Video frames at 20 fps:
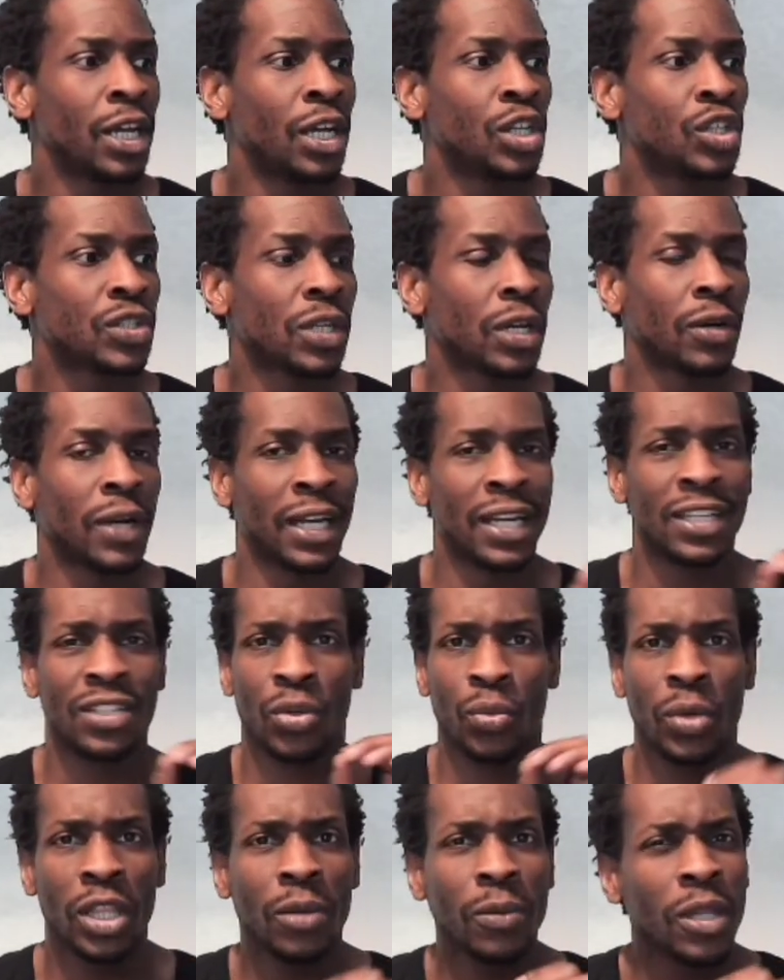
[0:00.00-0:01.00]
So, and it's a
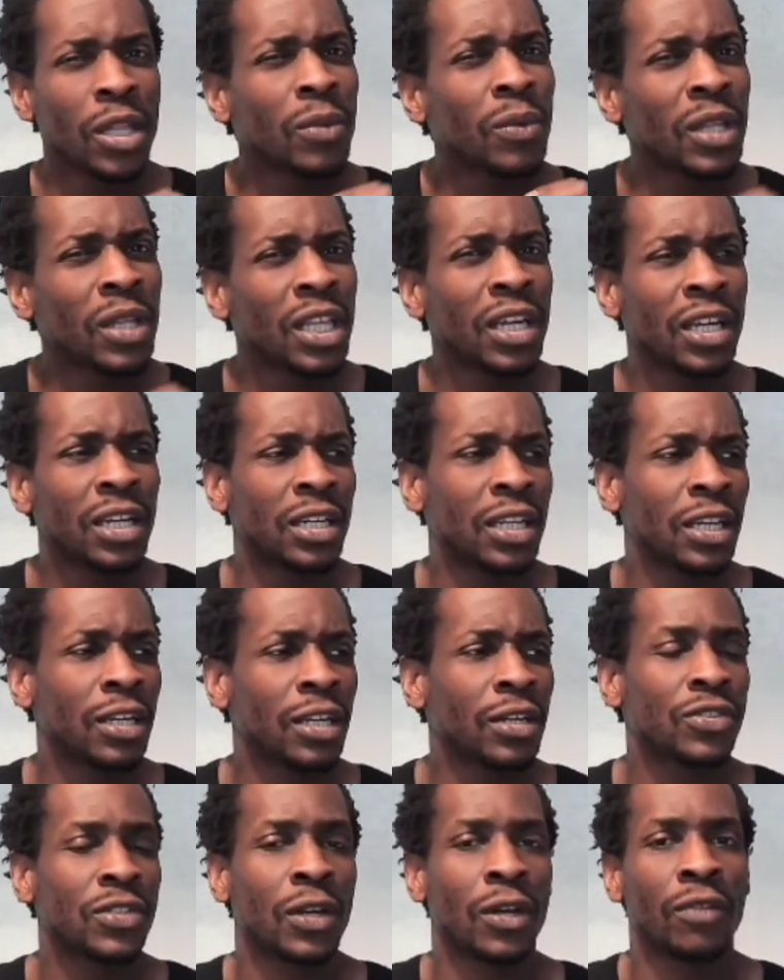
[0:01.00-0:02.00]
really, really, really good deal.
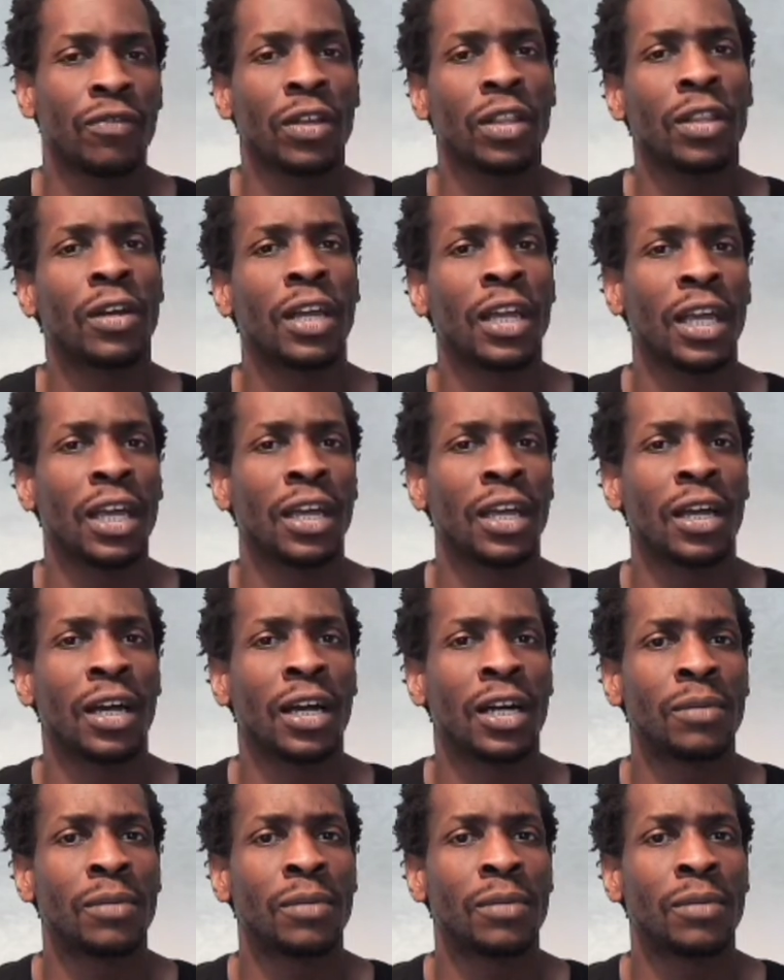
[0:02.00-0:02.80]
So if you're looking at